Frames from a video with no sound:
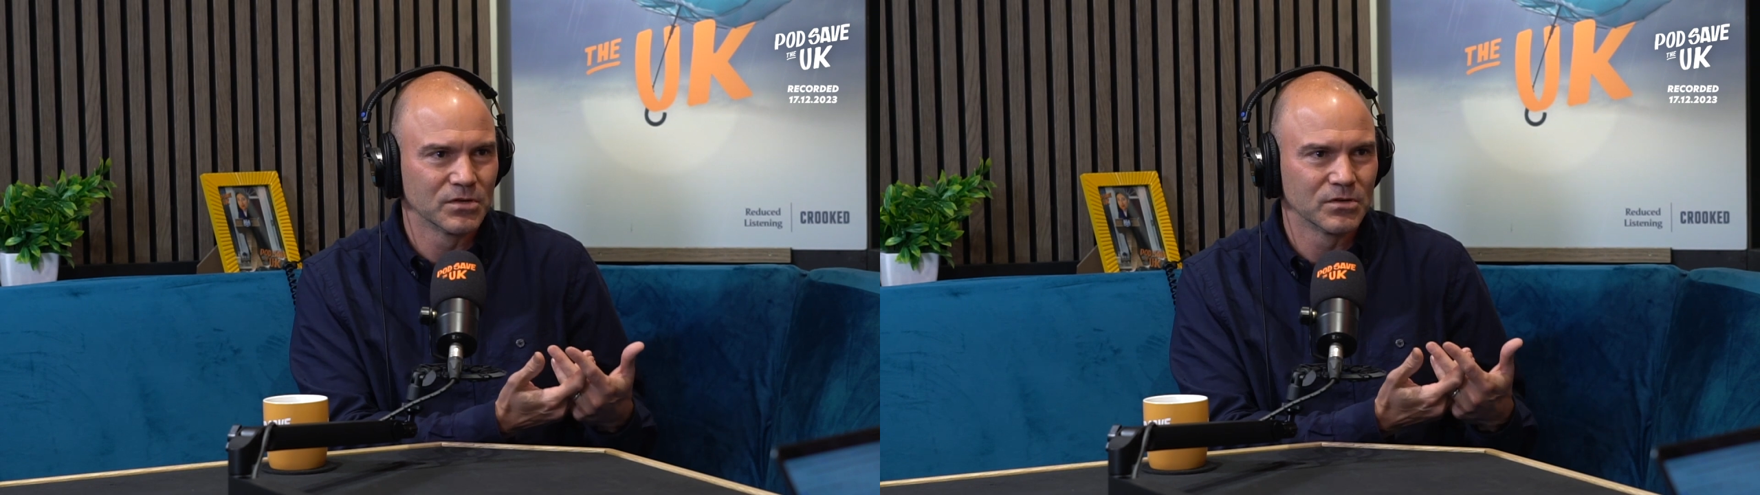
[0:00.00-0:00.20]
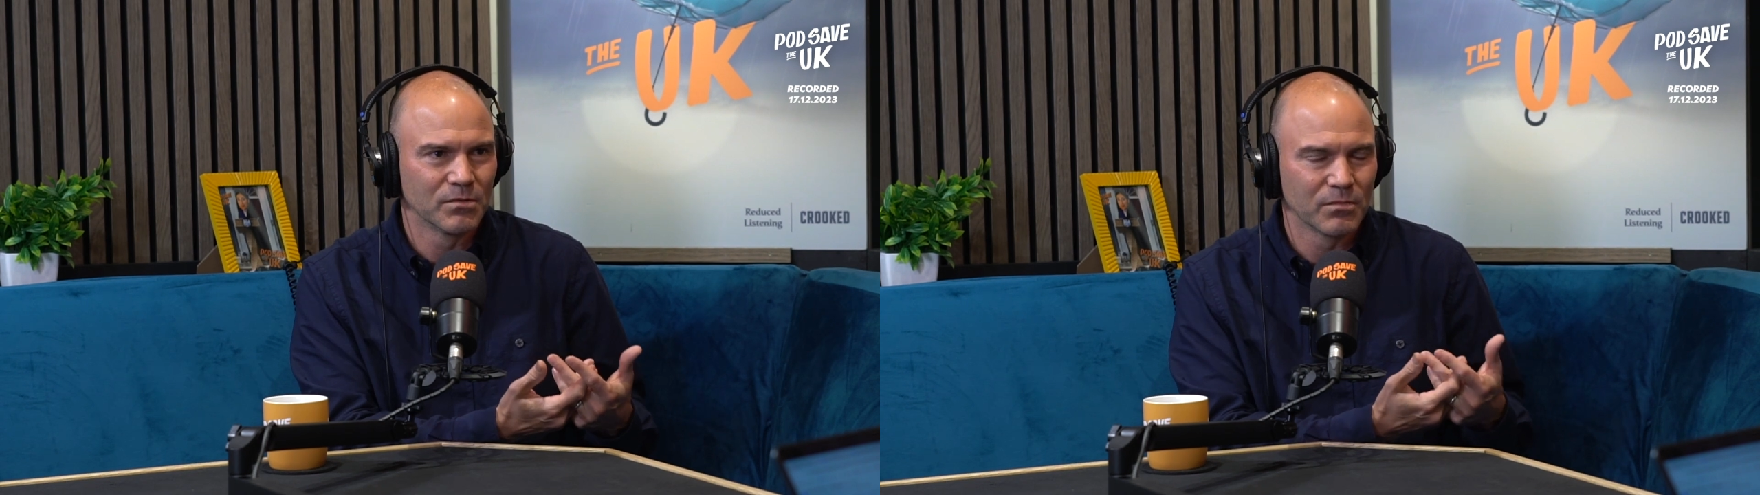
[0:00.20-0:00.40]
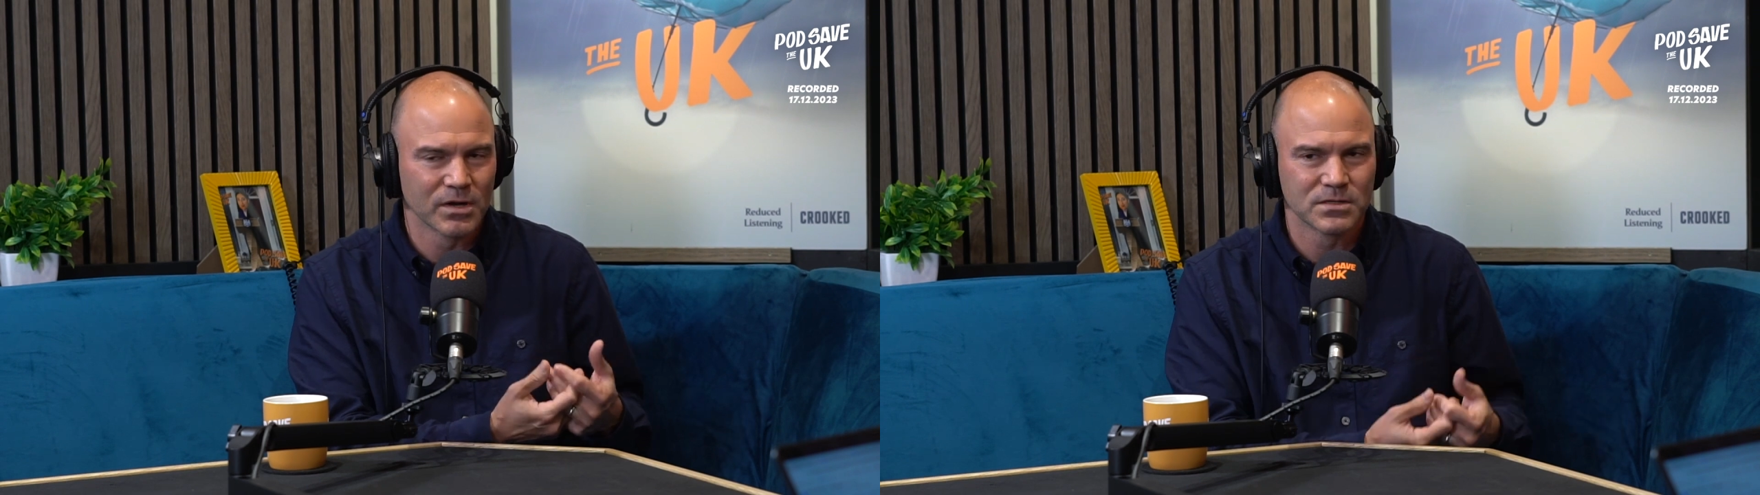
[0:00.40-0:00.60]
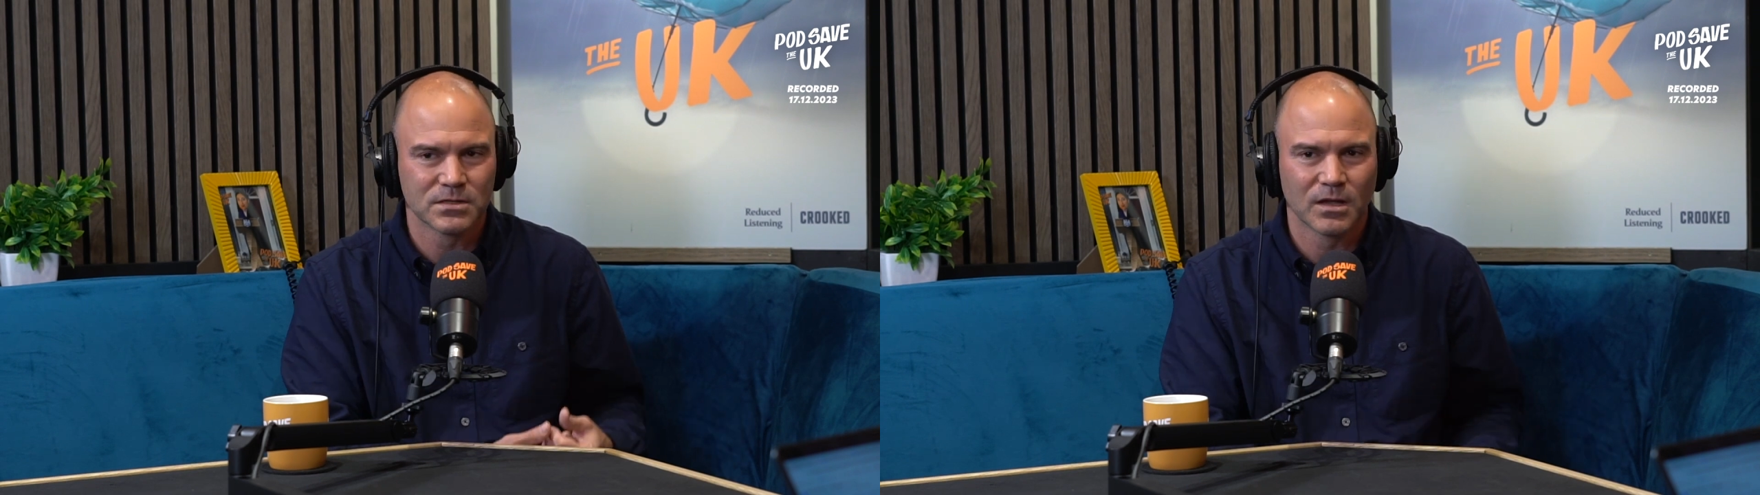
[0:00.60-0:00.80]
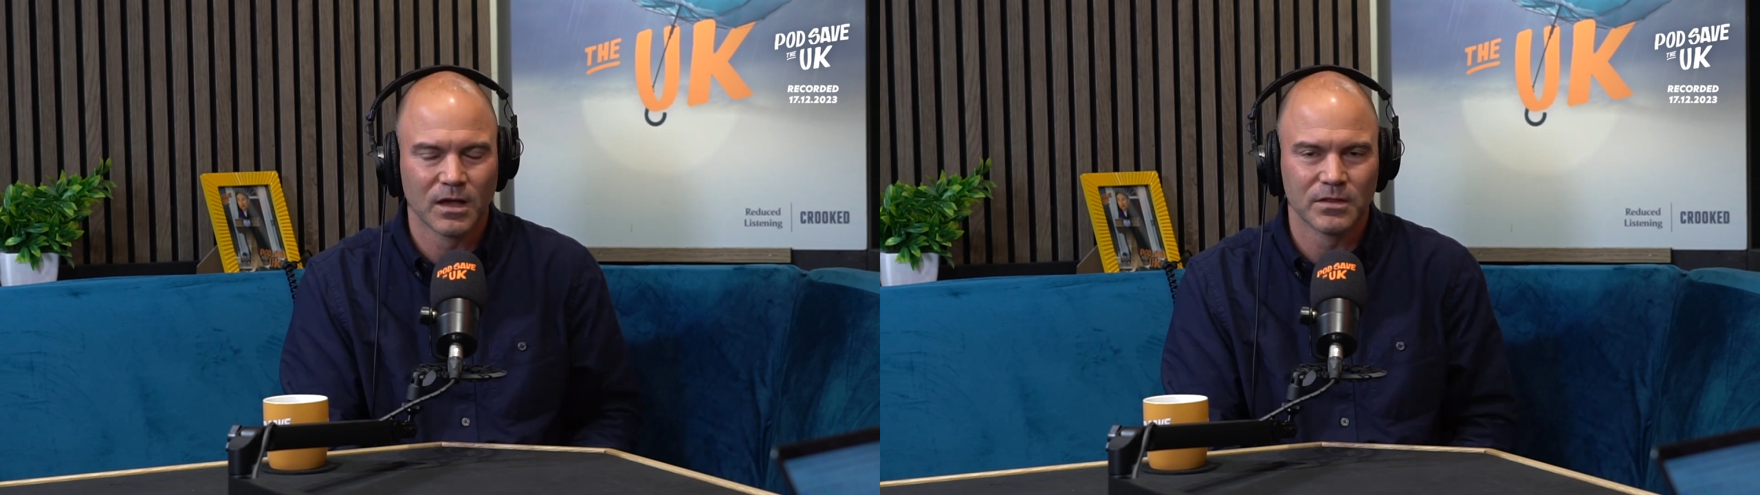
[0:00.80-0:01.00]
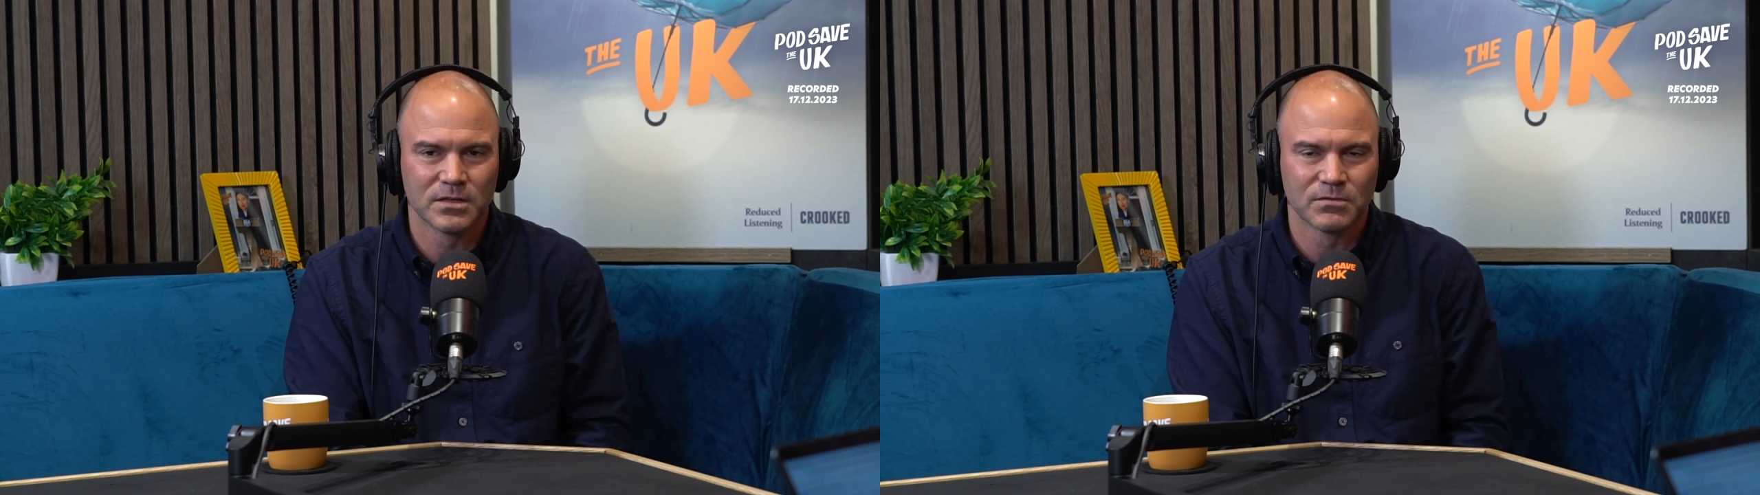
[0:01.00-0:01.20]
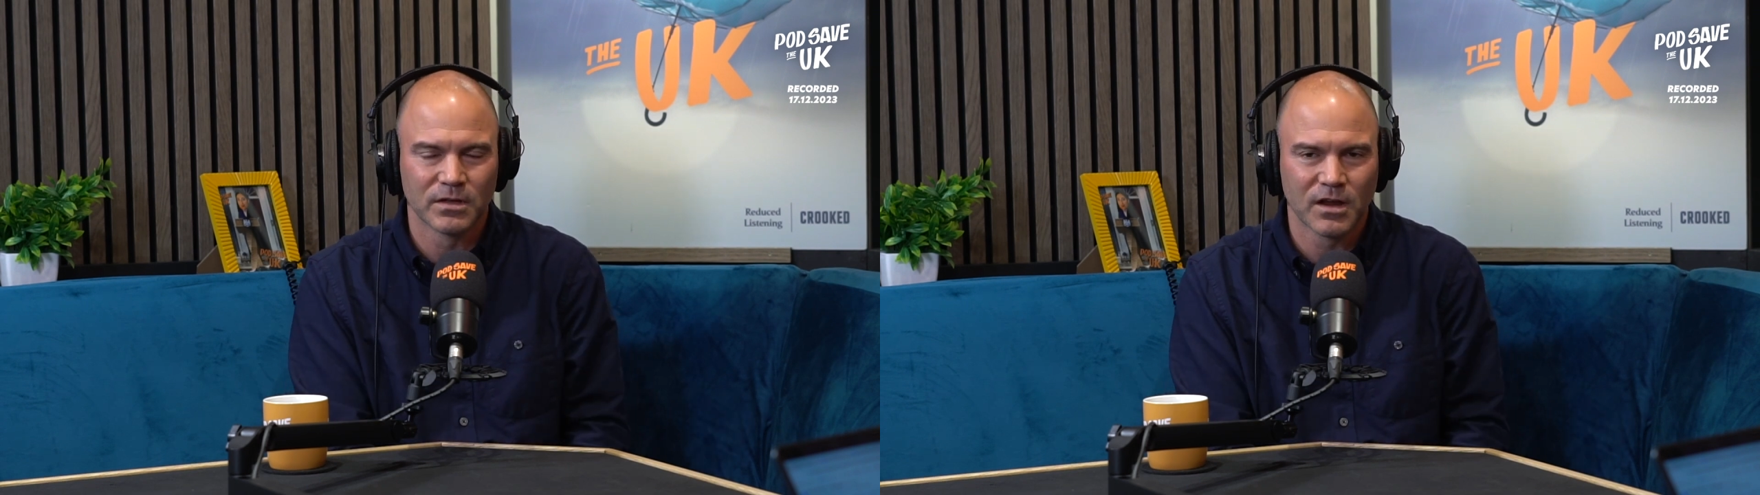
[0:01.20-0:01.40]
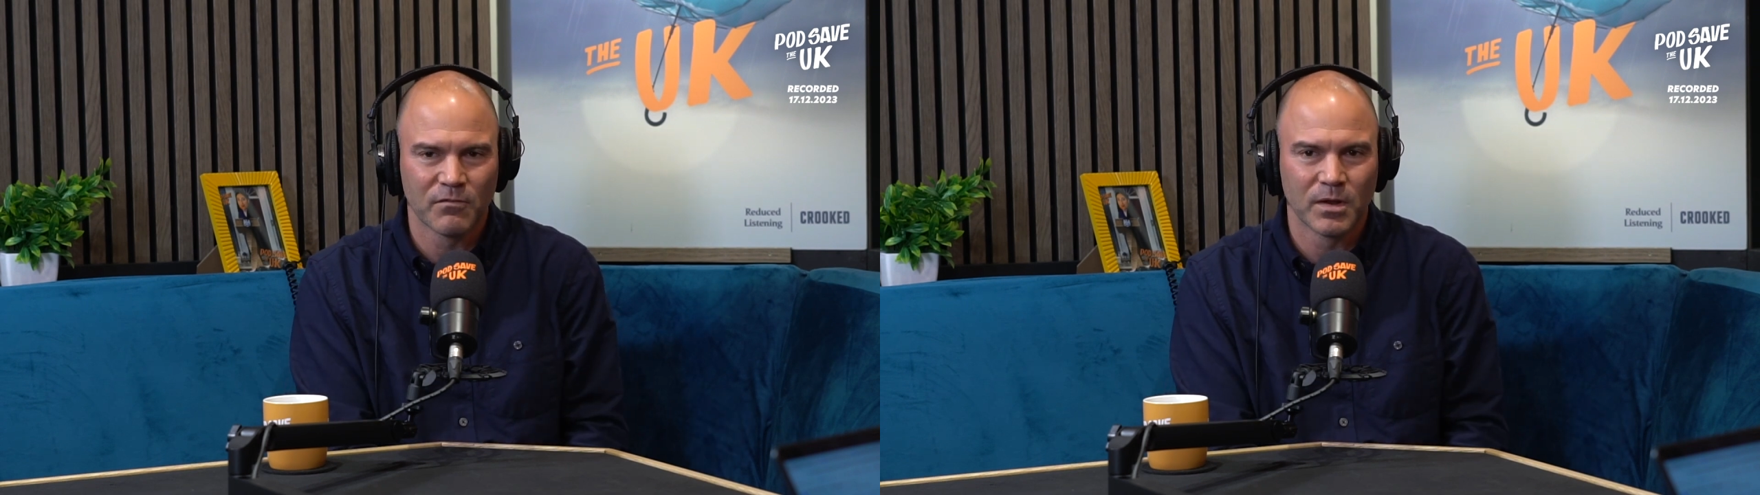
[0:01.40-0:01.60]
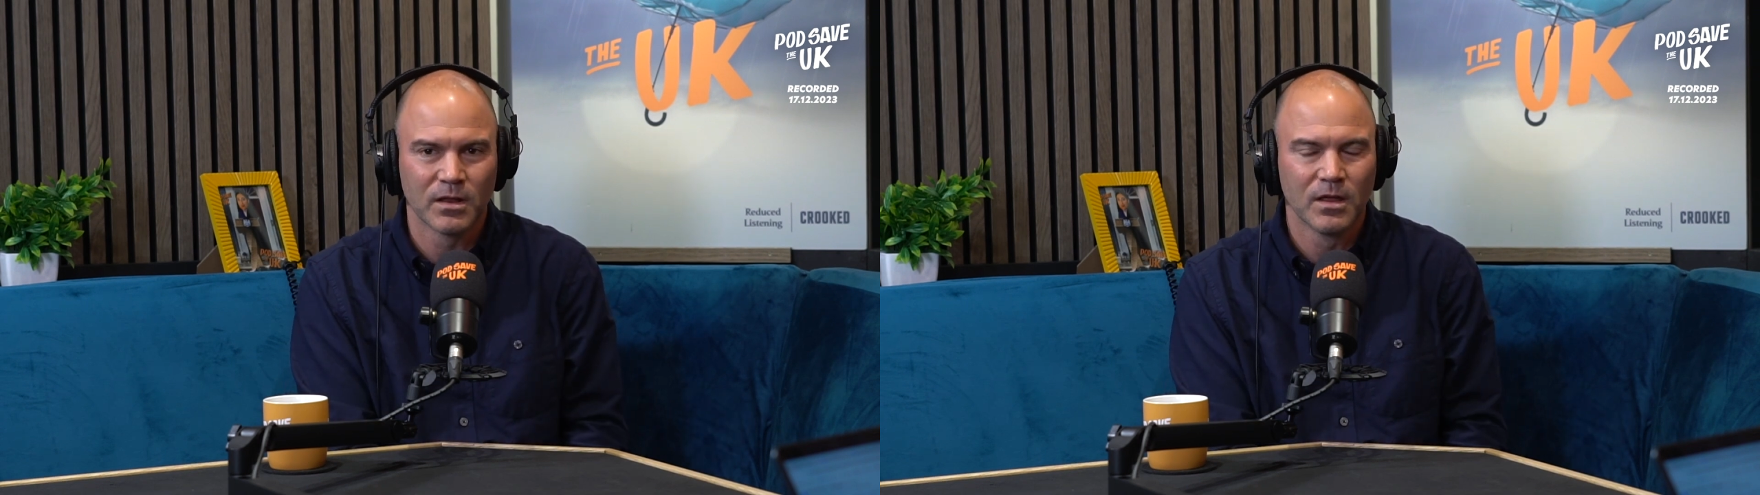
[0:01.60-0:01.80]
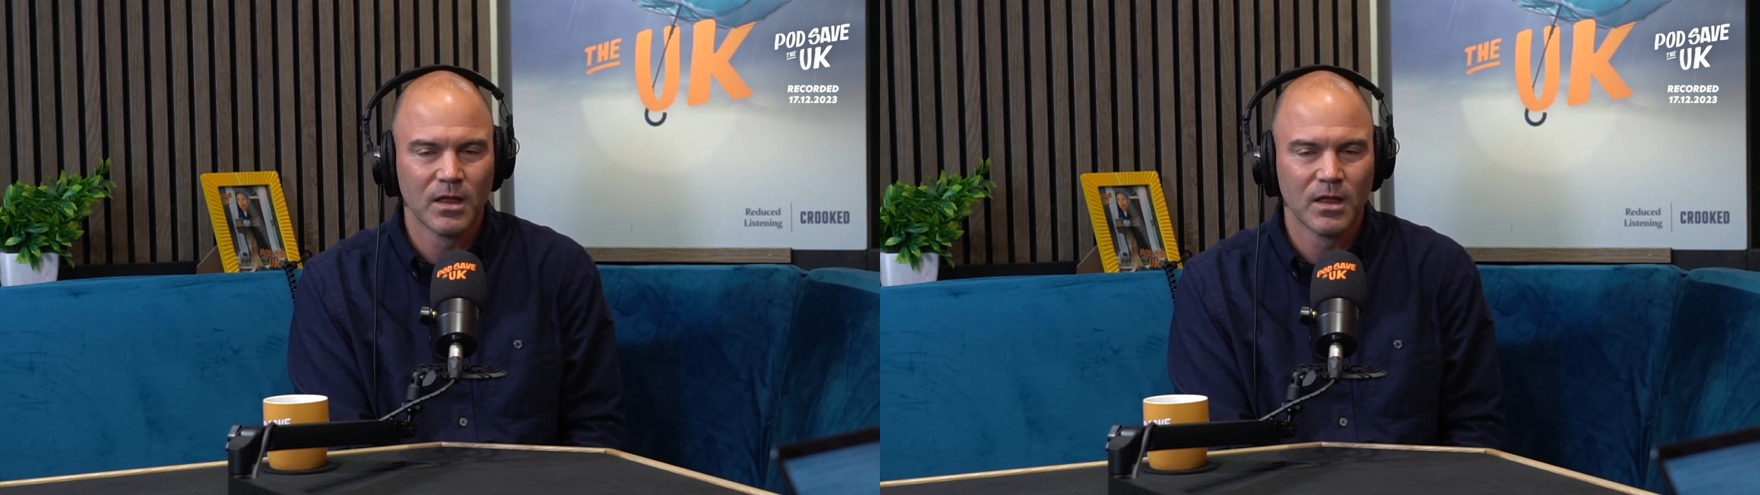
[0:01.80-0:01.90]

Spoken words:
You embrace the Israeli government.